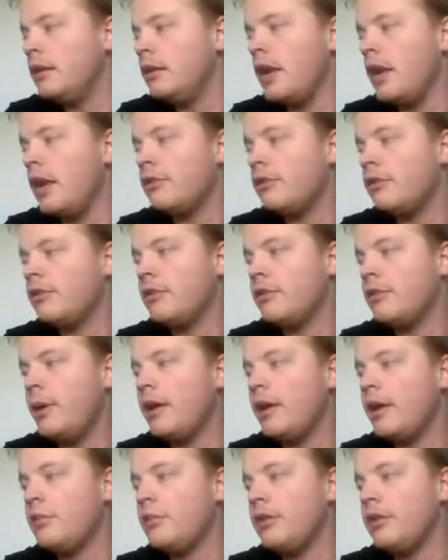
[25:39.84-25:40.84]
Yes, to
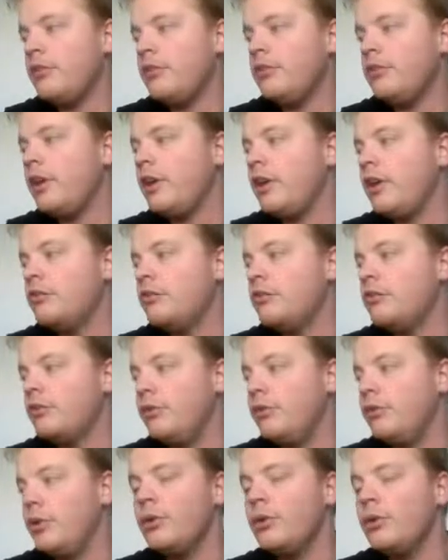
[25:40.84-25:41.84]
make the
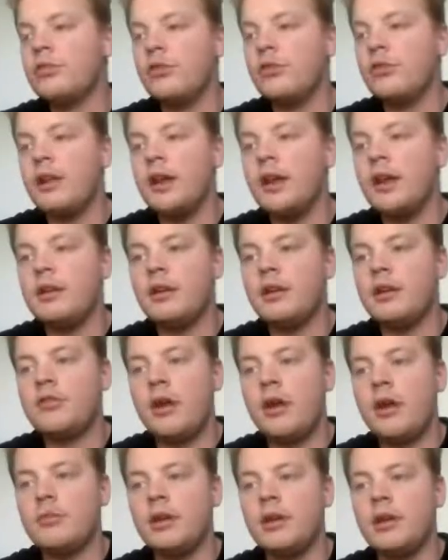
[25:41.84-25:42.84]
presentation full screen, it does
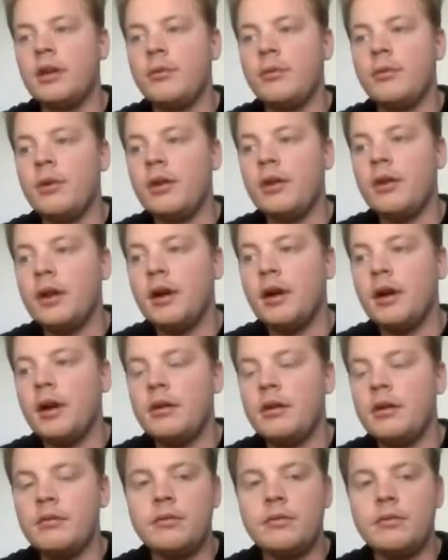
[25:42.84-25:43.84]
have to get rid
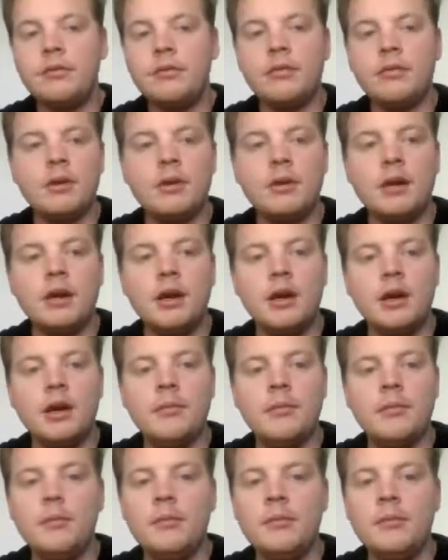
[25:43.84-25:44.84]
of
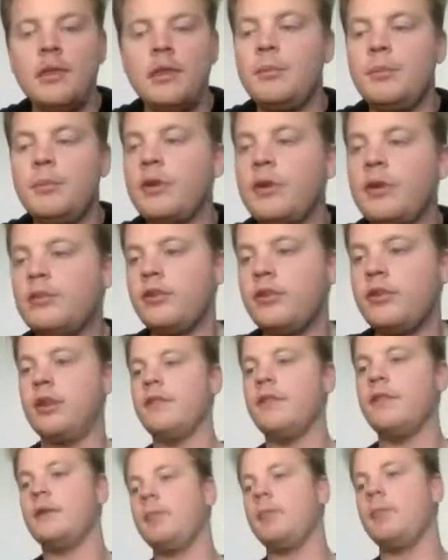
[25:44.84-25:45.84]
the person
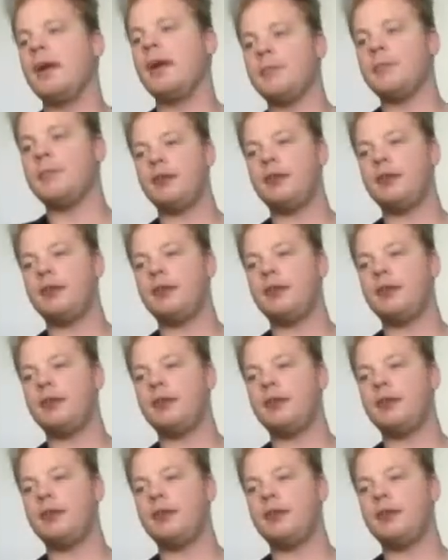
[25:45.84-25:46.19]
in the bottom